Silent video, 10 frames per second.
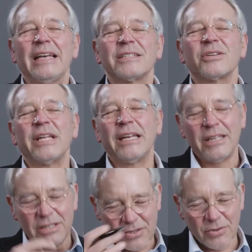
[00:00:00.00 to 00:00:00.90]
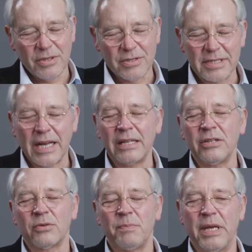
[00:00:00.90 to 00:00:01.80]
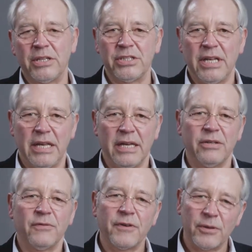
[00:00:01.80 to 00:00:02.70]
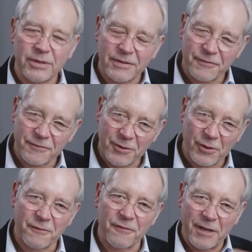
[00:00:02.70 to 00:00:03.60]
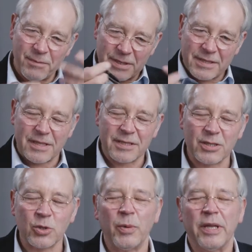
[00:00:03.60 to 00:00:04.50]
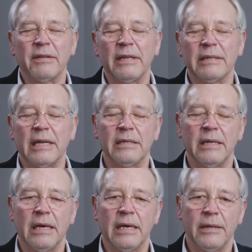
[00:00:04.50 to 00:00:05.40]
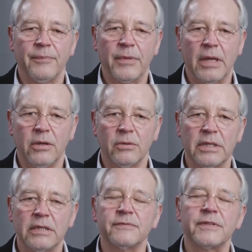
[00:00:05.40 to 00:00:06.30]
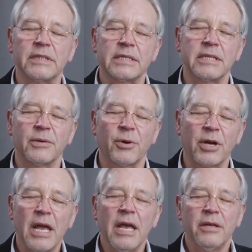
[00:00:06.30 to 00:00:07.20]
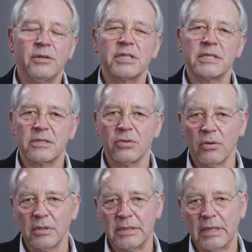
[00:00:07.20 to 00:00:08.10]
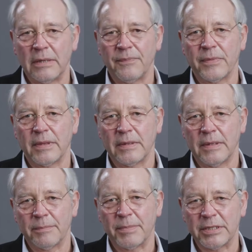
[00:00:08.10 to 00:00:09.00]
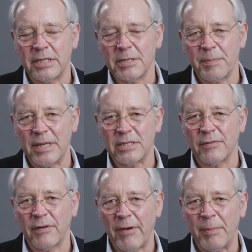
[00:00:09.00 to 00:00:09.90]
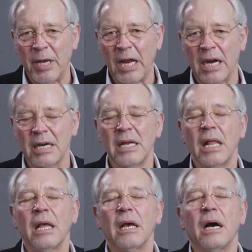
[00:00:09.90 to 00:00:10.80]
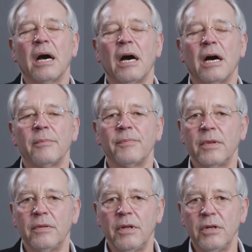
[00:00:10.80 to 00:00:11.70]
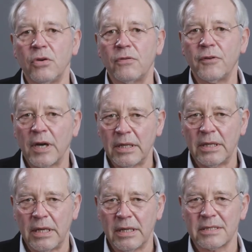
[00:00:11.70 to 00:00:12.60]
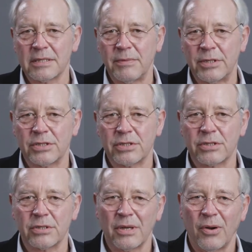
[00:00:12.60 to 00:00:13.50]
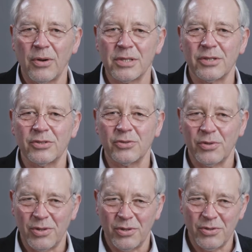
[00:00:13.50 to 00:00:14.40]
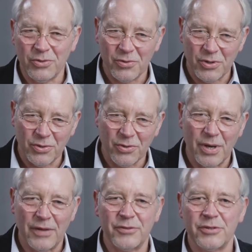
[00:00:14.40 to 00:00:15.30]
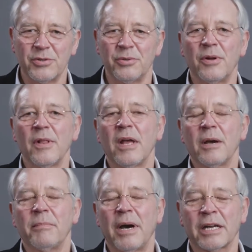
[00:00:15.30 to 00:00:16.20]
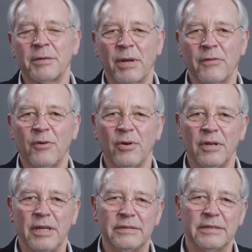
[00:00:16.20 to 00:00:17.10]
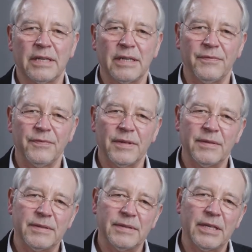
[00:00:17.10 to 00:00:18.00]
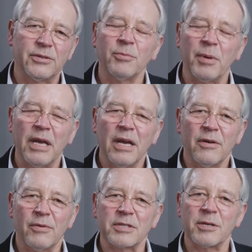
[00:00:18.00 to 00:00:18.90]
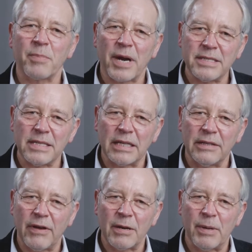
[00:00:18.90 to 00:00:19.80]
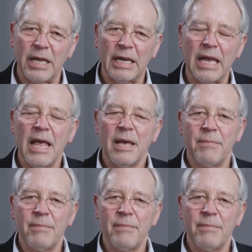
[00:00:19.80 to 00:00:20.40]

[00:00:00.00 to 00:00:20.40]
So then, you started your PhD and you found your famous squid, and then you did fantastic work. You just told the participants of a webinar the new findings, which also to you and to Margaret McFall and Ned Ruby were surprising at the very beginning.